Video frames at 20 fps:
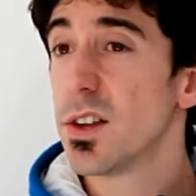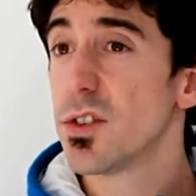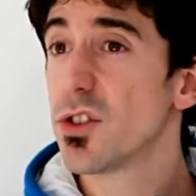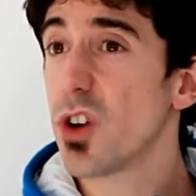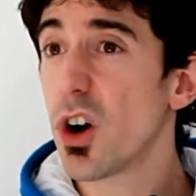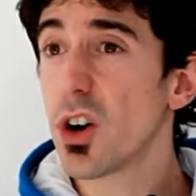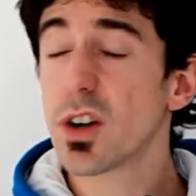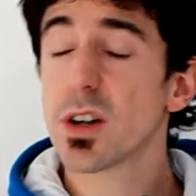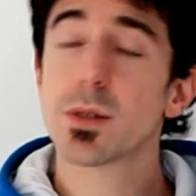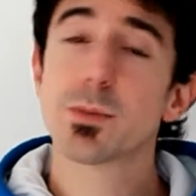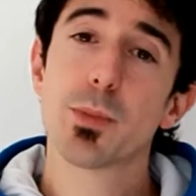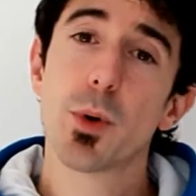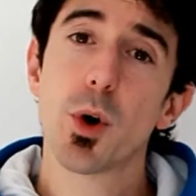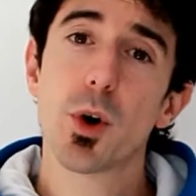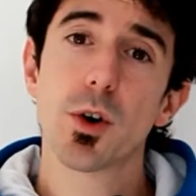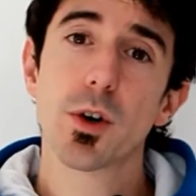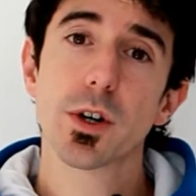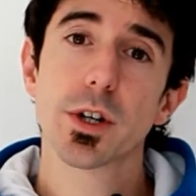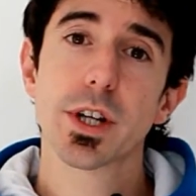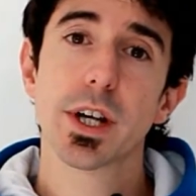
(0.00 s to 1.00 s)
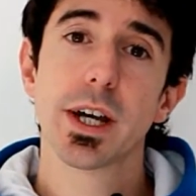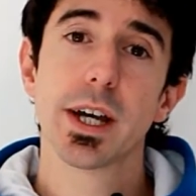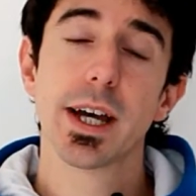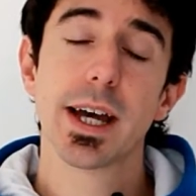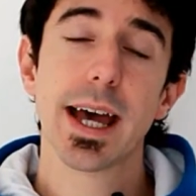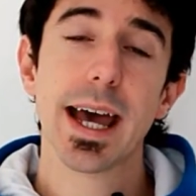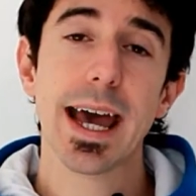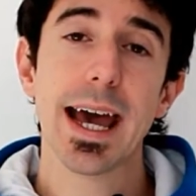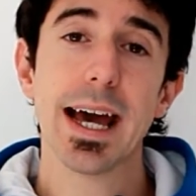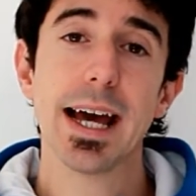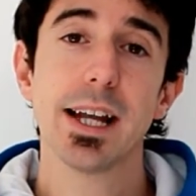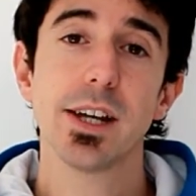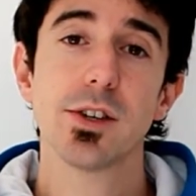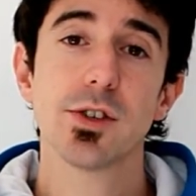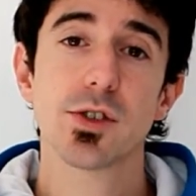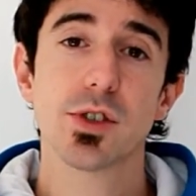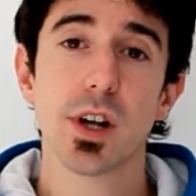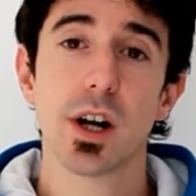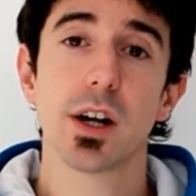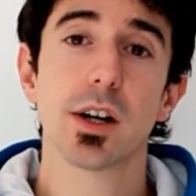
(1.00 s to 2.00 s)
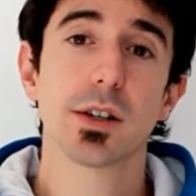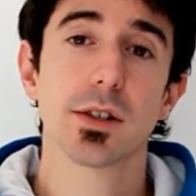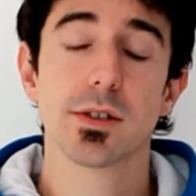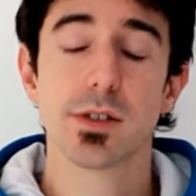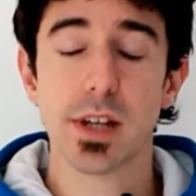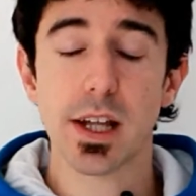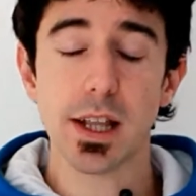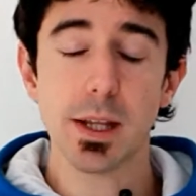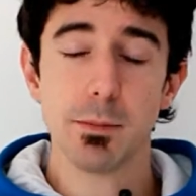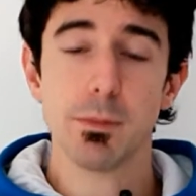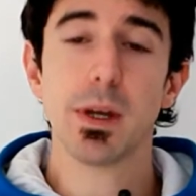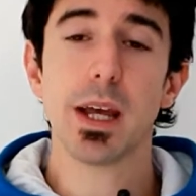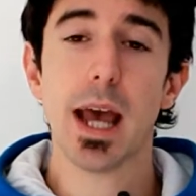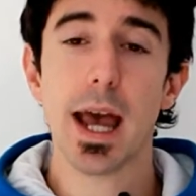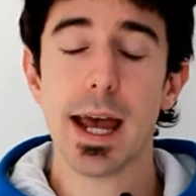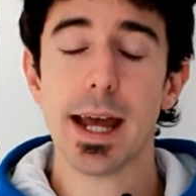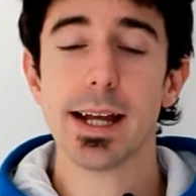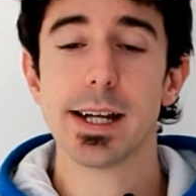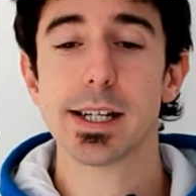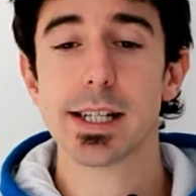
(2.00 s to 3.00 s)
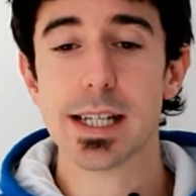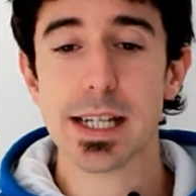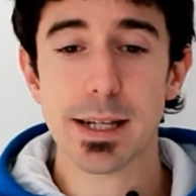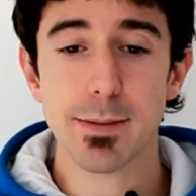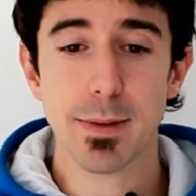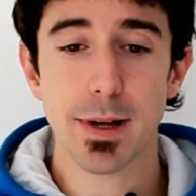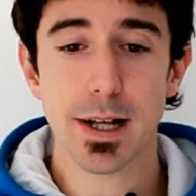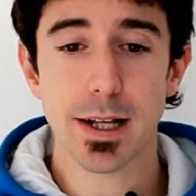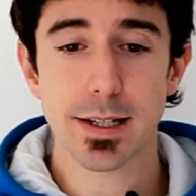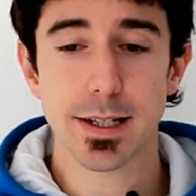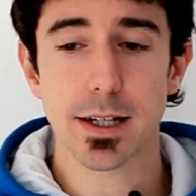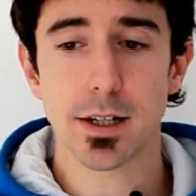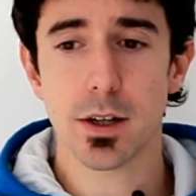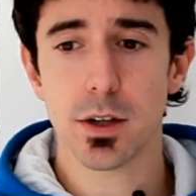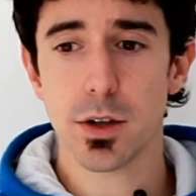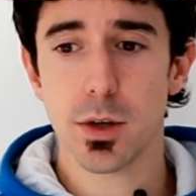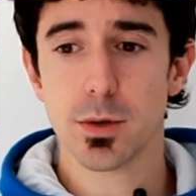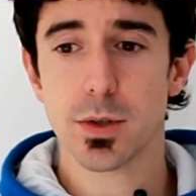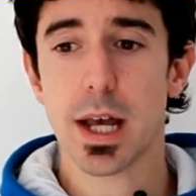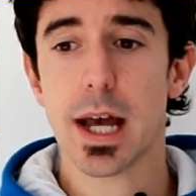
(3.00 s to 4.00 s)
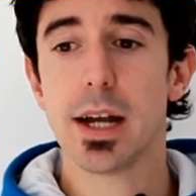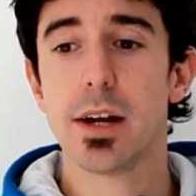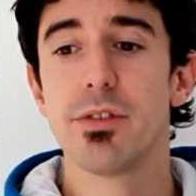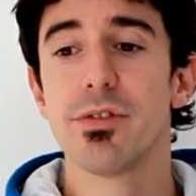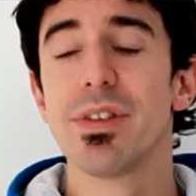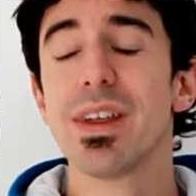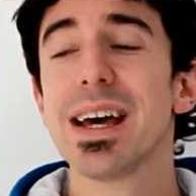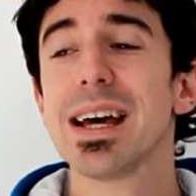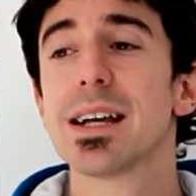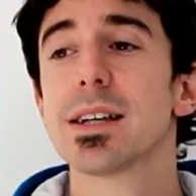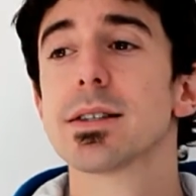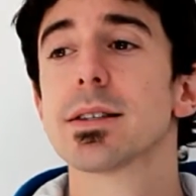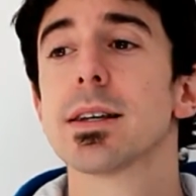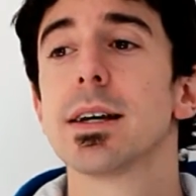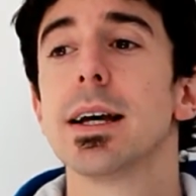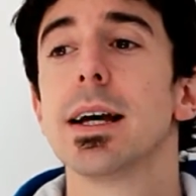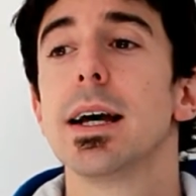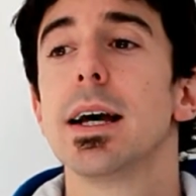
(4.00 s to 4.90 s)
don't get bored and you start sending me hate emails and all those kind of things,